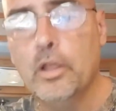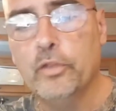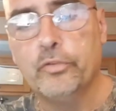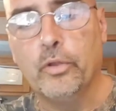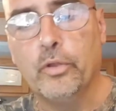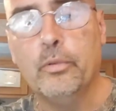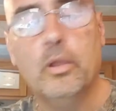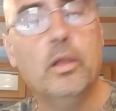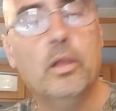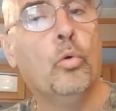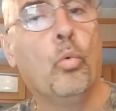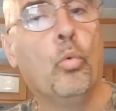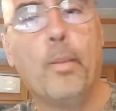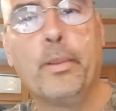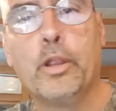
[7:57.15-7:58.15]
So
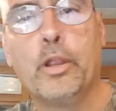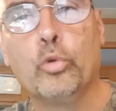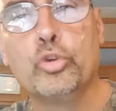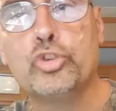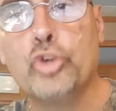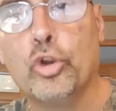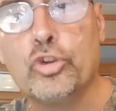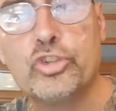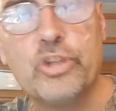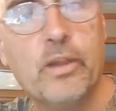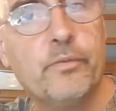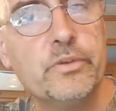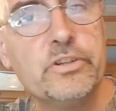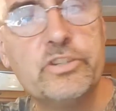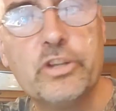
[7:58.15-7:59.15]
women go to church
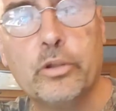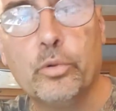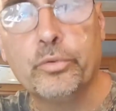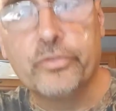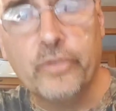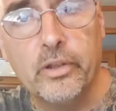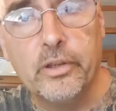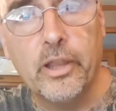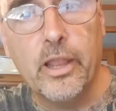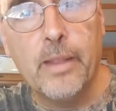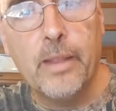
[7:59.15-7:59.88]
every single Sunday.